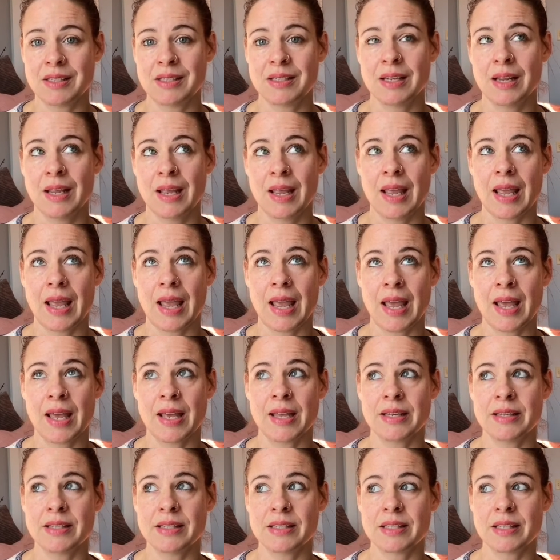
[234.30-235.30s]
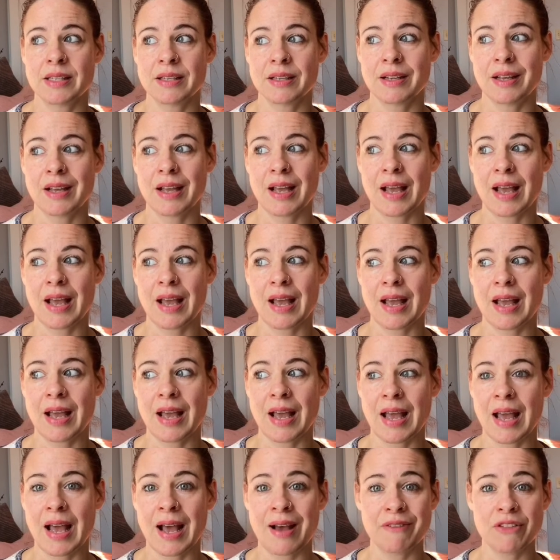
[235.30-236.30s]
and
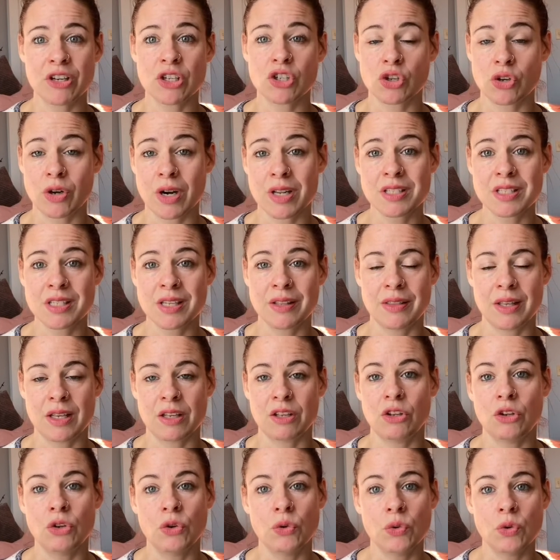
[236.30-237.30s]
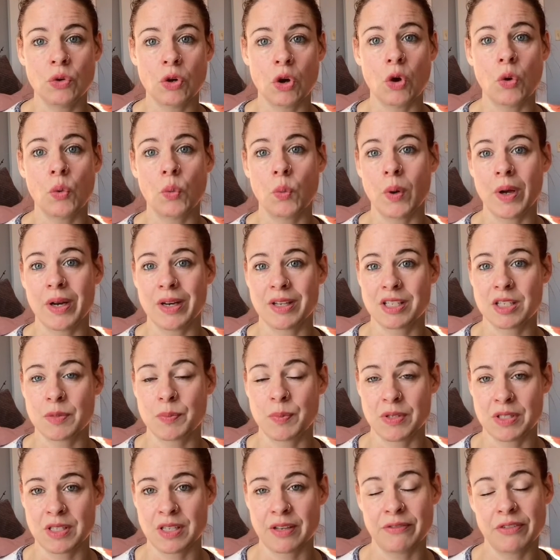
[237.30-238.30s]
haven't trusted that you know what is
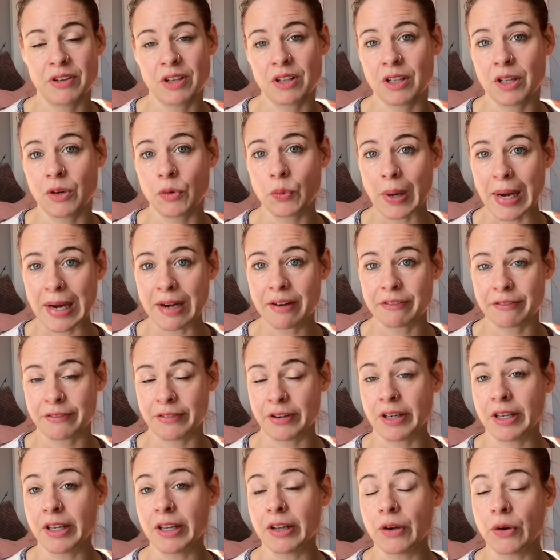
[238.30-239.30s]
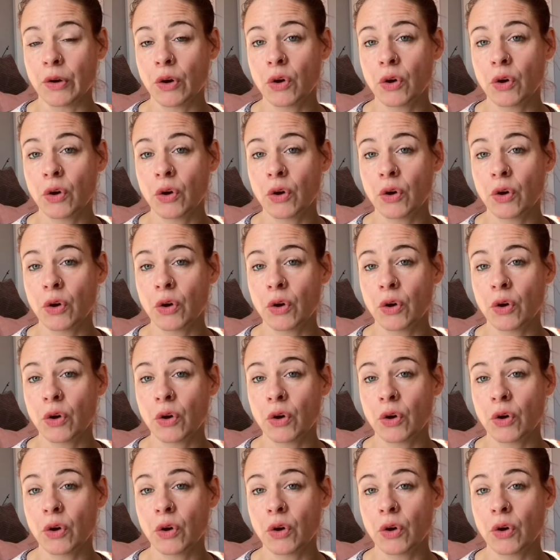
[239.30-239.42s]
specifically right for you.